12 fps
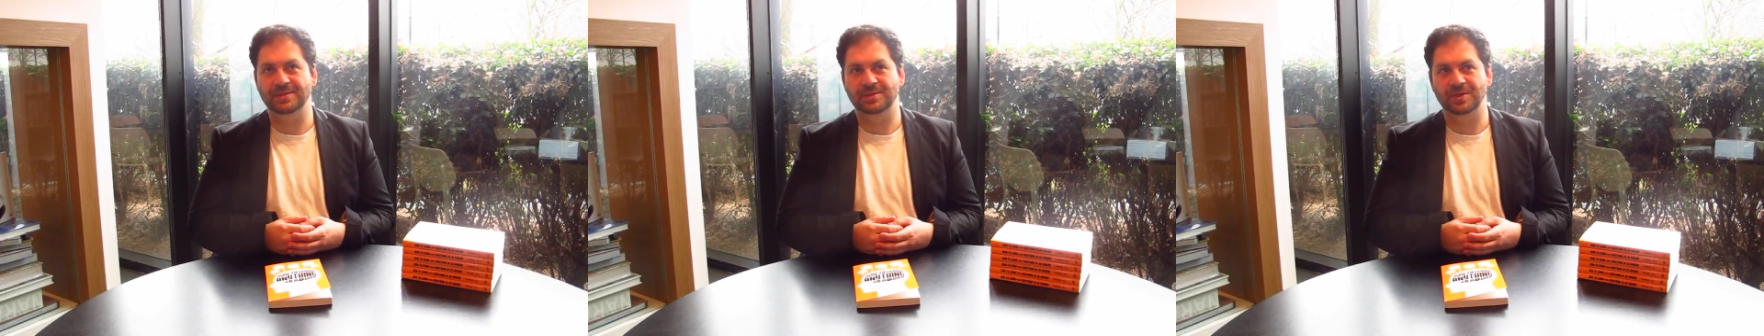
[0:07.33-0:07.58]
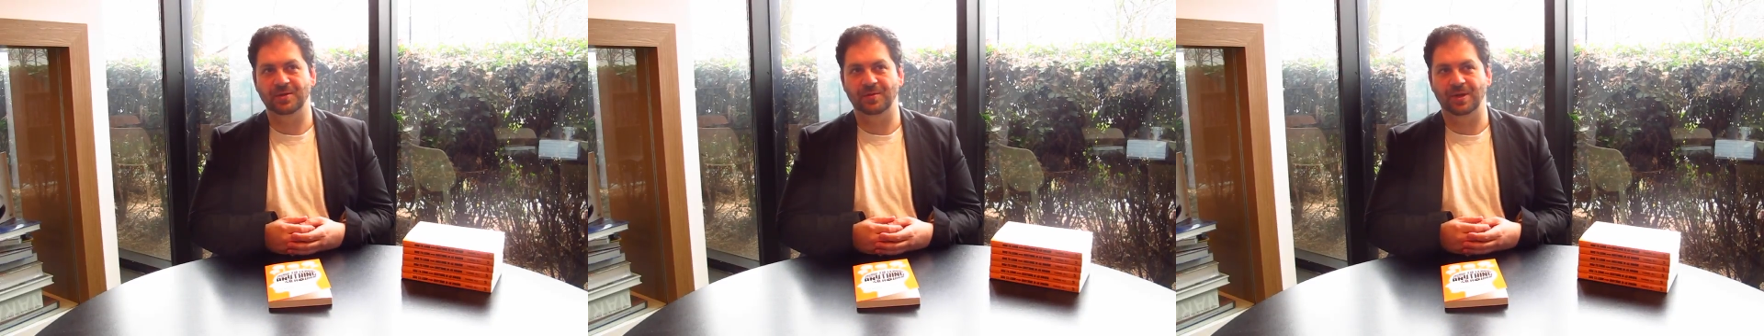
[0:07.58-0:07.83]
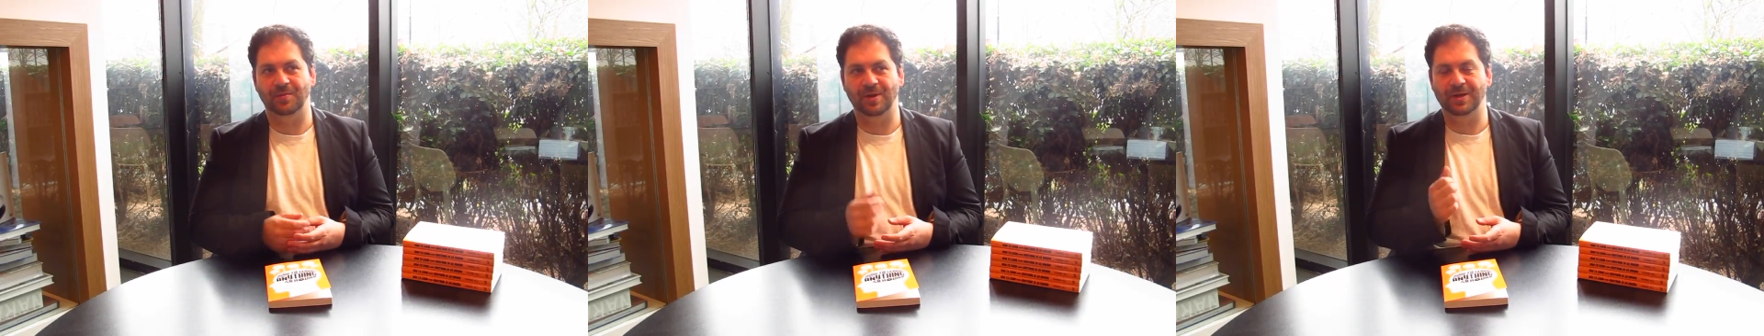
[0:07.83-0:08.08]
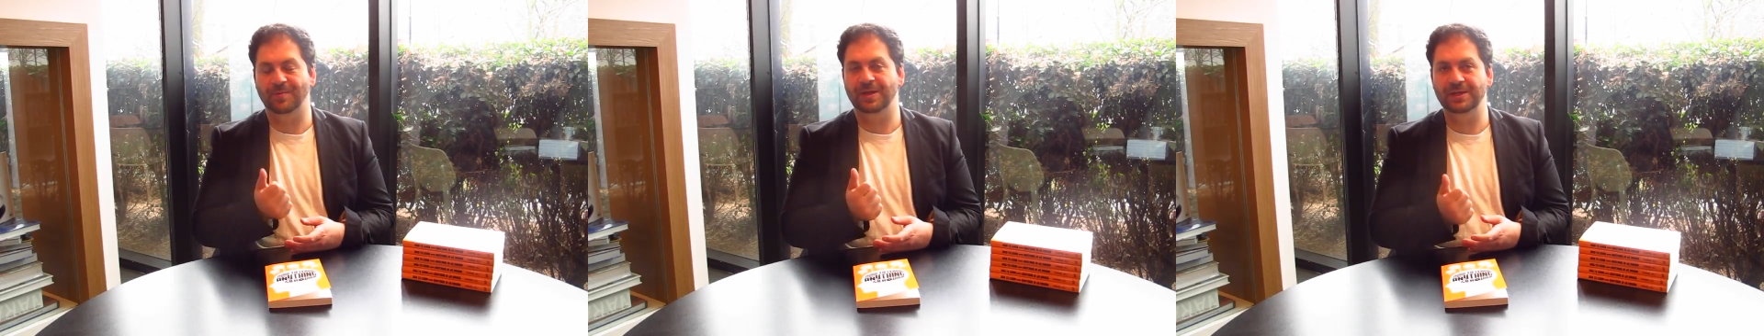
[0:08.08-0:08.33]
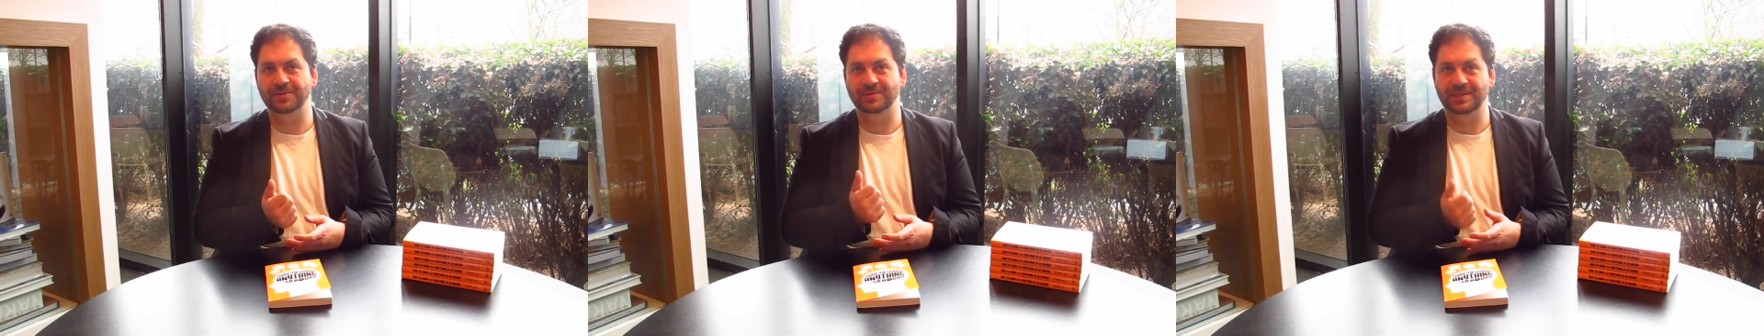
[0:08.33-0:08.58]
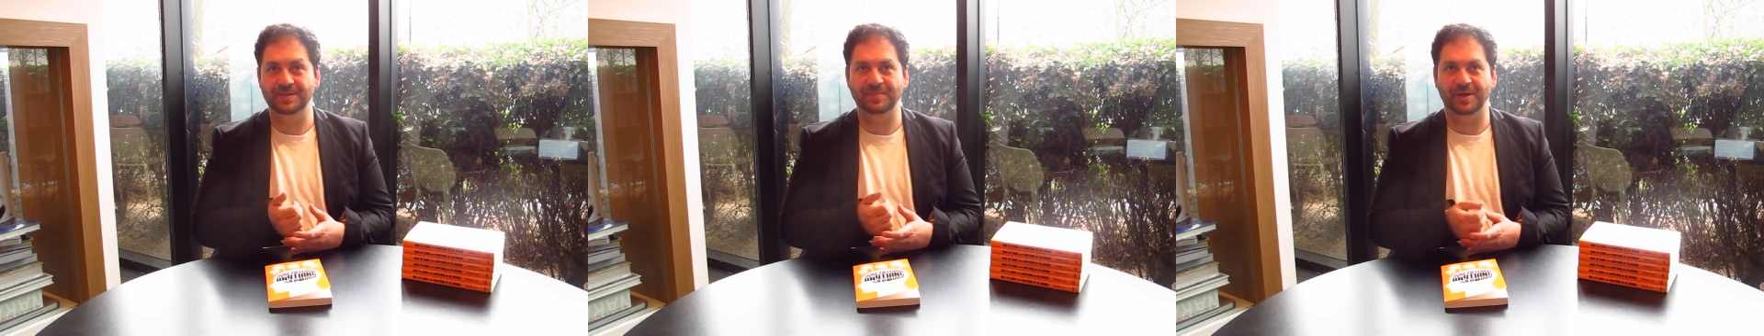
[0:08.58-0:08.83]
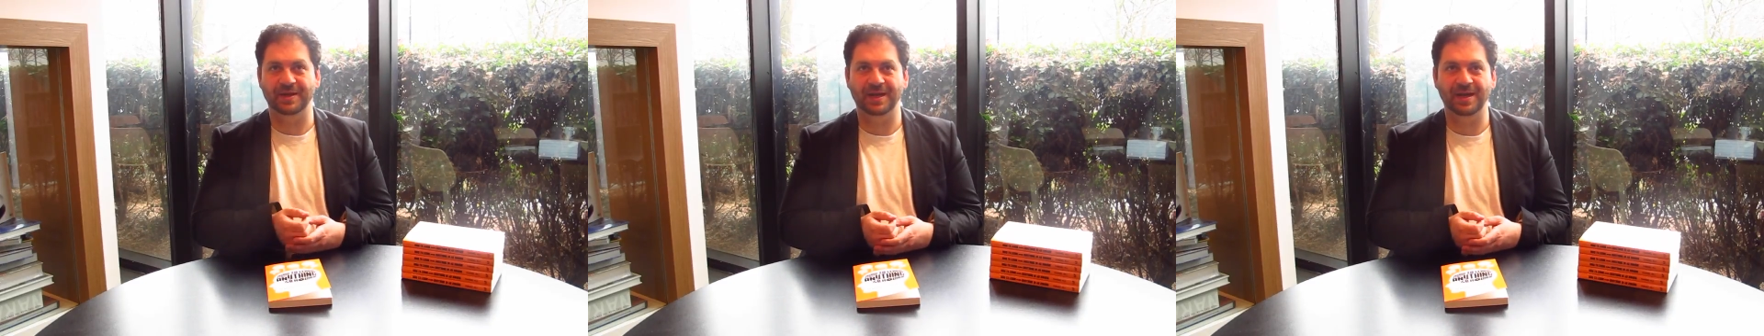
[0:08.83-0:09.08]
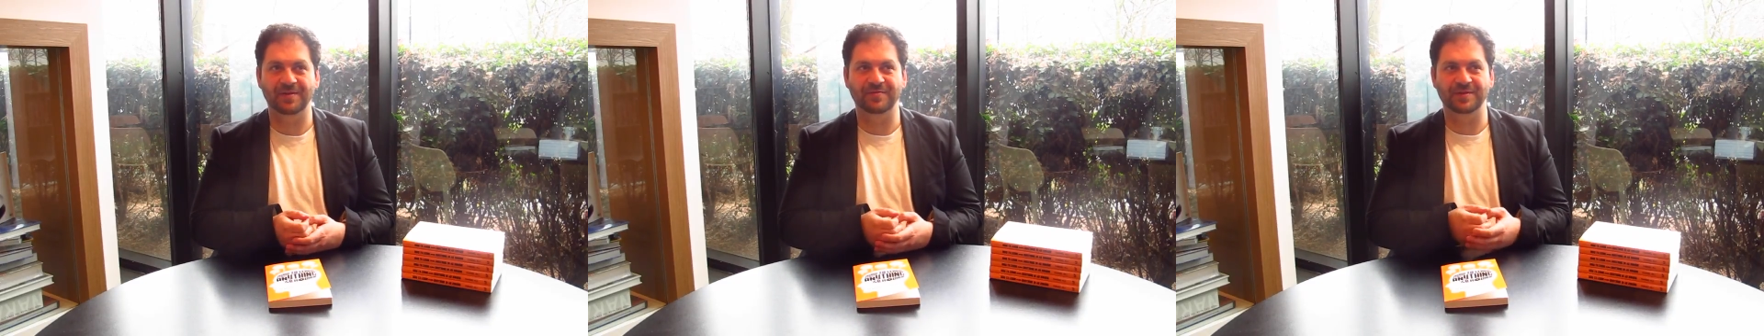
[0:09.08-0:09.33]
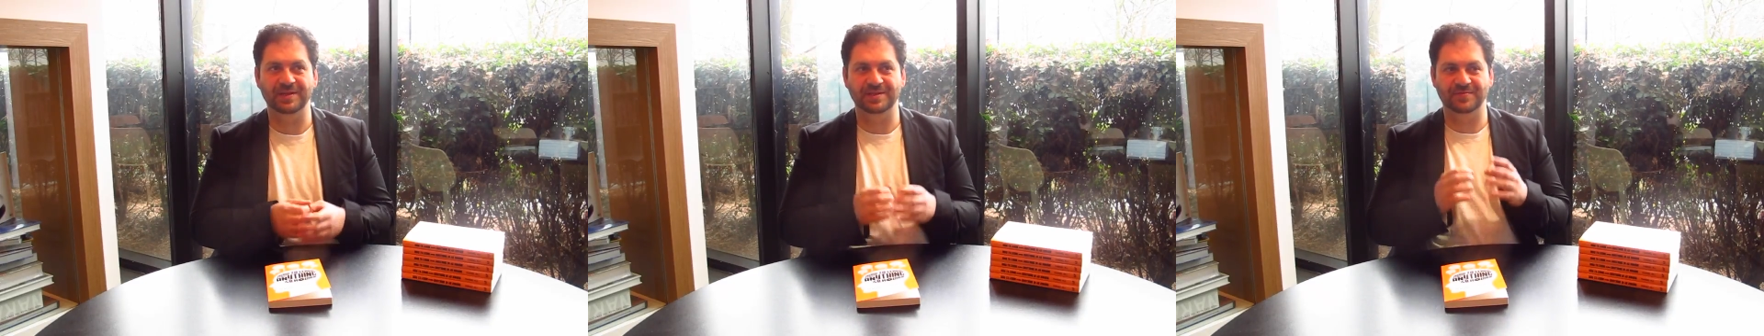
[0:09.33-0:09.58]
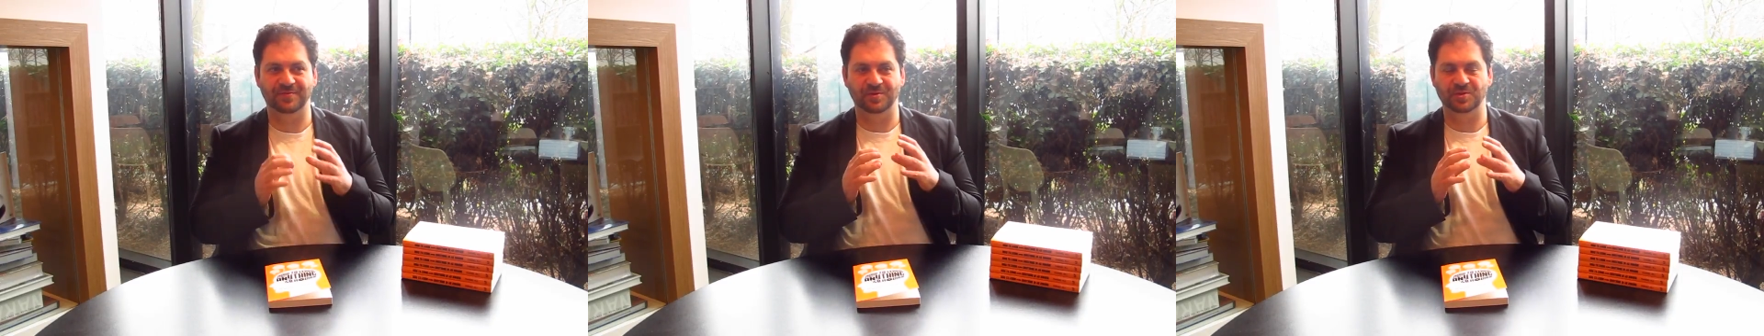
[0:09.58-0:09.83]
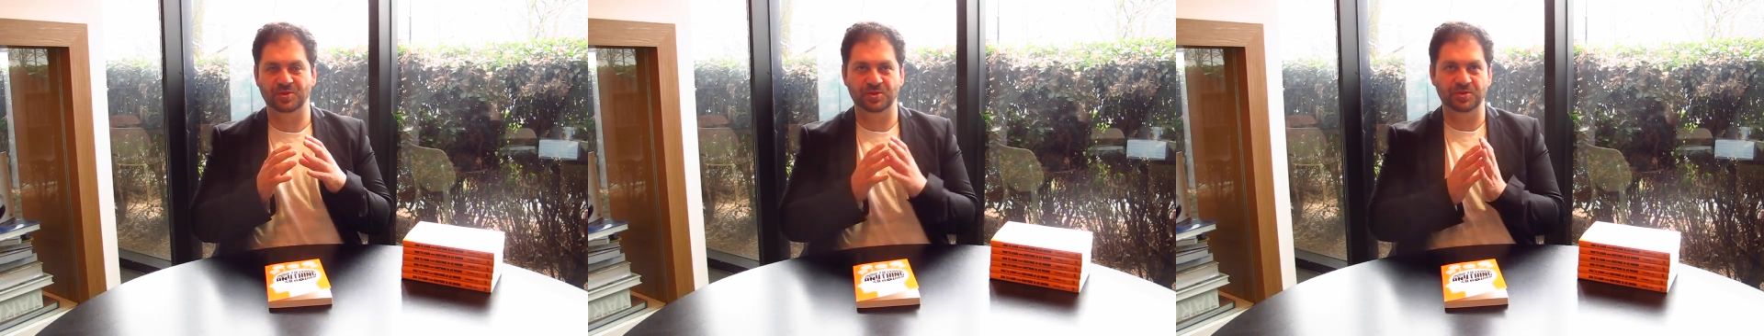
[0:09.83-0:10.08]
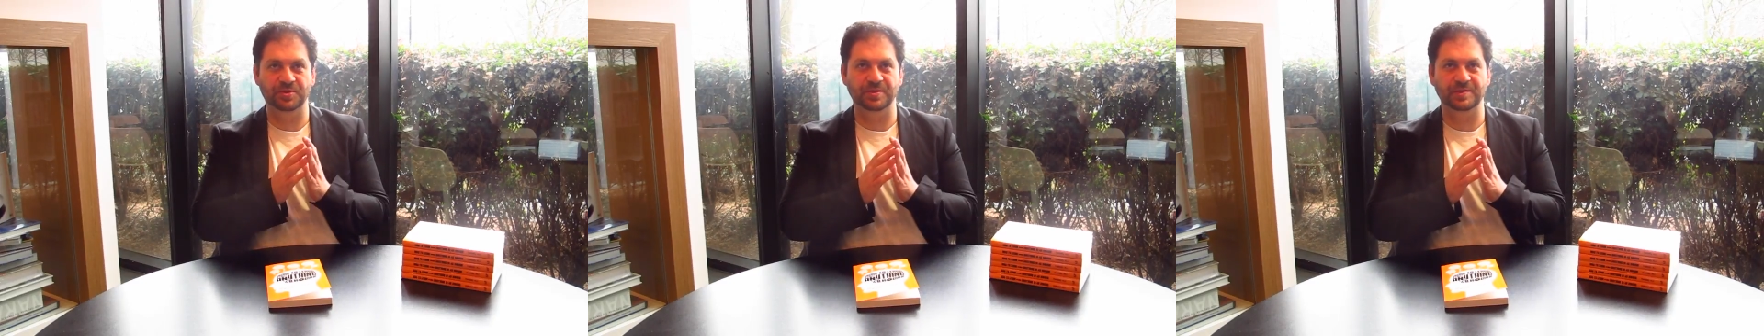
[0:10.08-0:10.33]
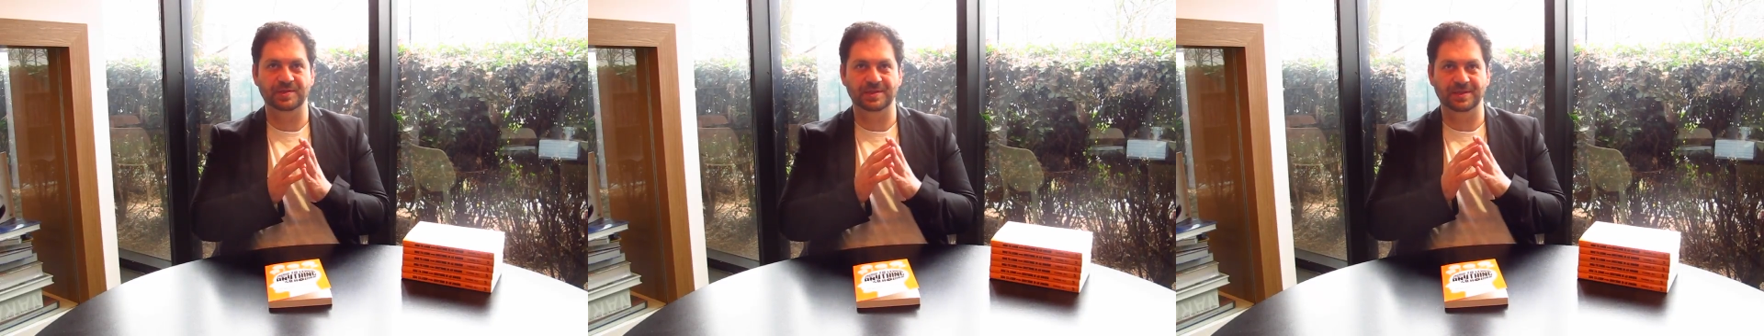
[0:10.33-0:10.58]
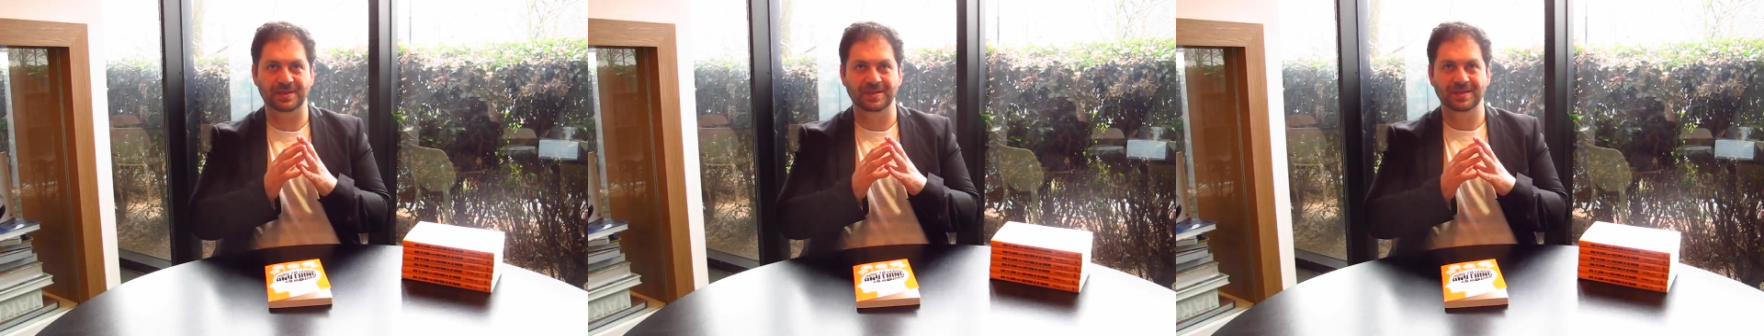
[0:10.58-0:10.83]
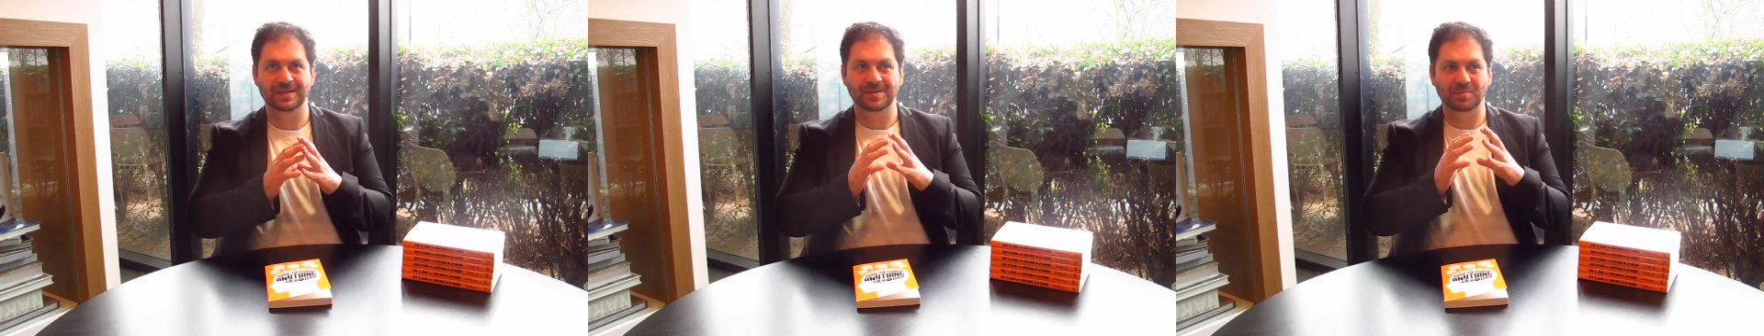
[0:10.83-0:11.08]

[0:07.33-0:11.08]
So one little tip I have is for students to